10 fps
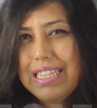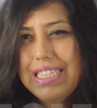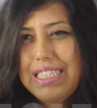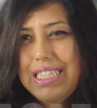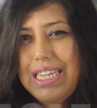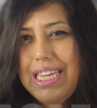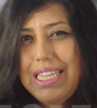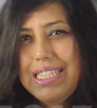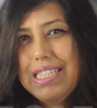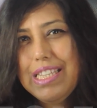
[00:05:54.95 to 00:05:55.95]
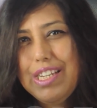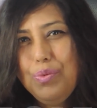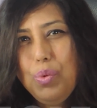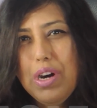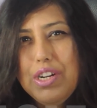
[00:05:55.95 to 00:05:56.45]
She
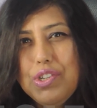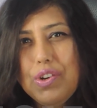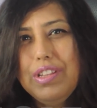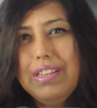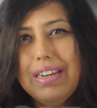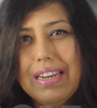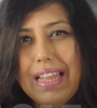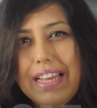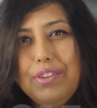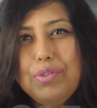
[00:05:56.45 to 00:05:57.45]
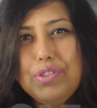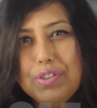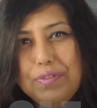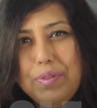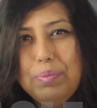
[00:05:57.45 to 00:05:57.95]
worked on the
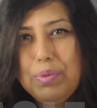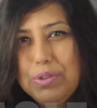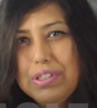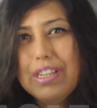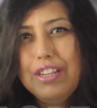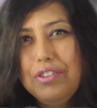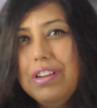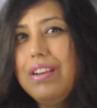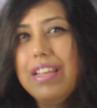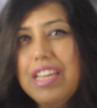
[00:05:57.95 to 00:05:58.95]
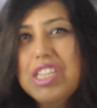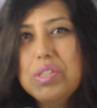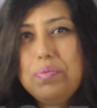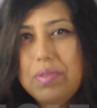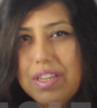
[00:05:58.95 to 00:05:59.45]
language of the post-colonial
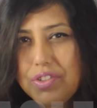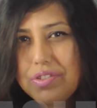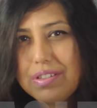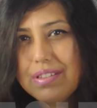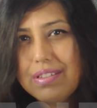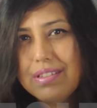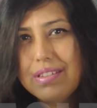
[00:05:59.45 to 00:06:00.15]
expression,